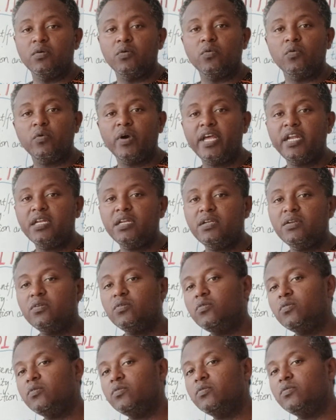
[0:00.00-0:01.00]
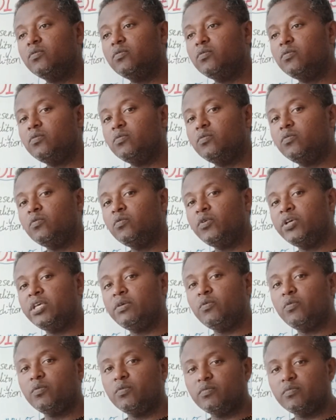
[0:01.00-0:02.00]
When we